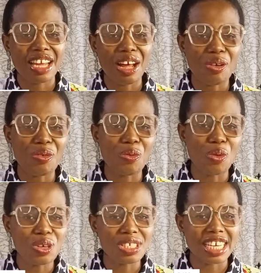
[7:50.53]
Now,
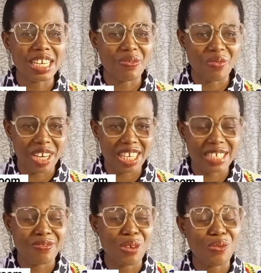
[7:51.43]
what's an
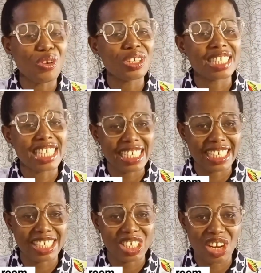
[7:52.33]
infinitive and what
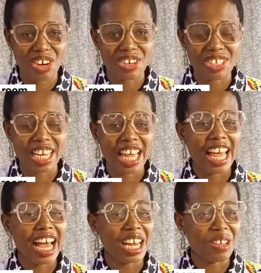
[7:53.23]
is a gerund?
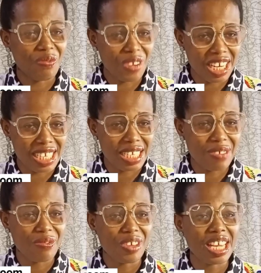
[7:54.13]
An
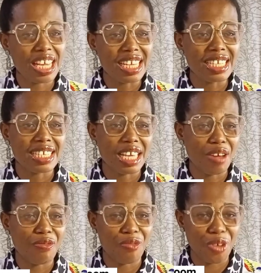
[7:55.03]
infinitive is
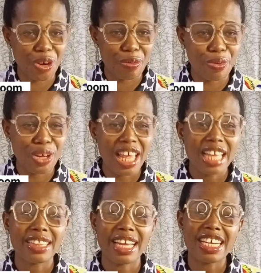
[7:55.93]
a verb
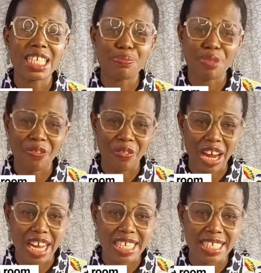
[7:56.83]
that is
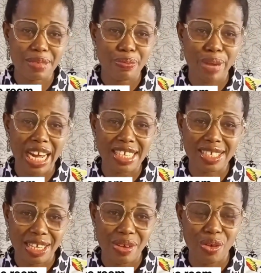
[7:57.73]
prefaced by
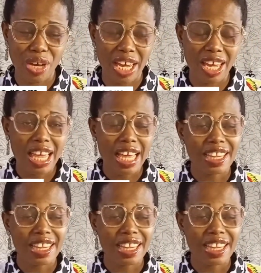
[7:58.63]
te, okay?